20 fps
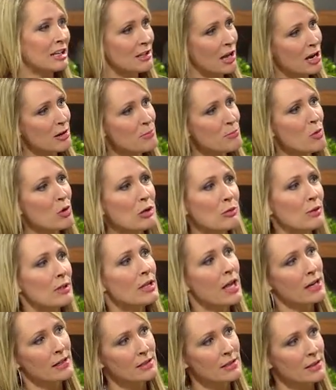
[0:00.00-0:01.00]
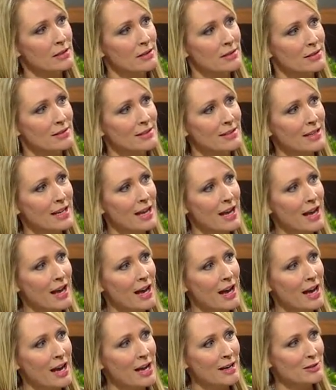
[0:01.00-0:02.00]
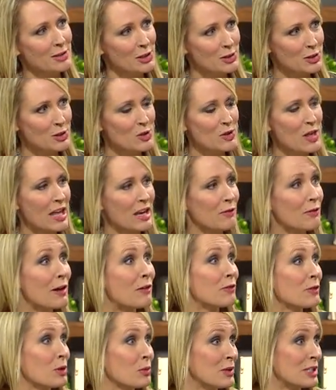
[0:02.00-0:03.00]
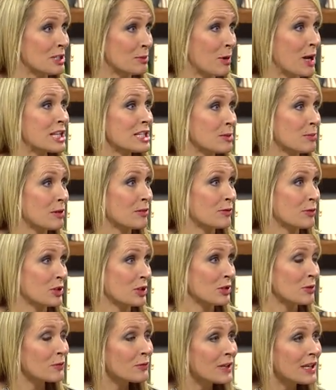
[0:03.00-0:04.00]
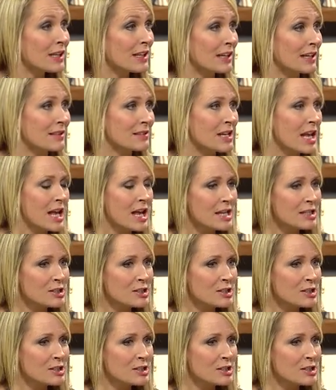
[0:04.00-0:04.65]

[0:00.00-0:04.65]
I'm more reluctant to do that if I feel responsible for your feelings.